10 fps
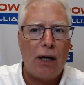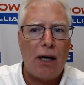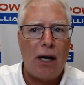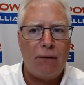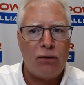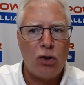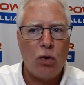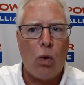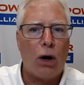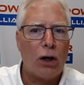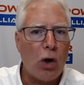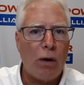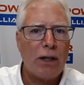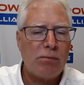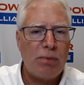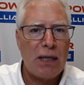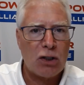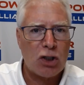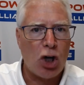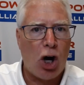if you're going to be
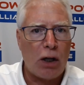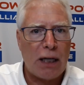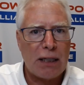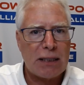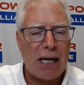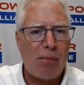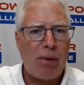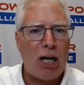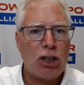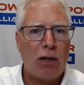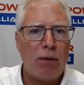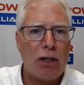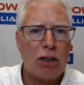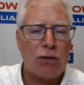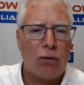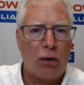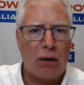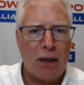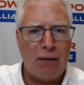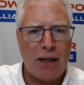installing standby generators for a
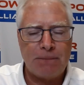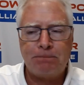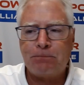living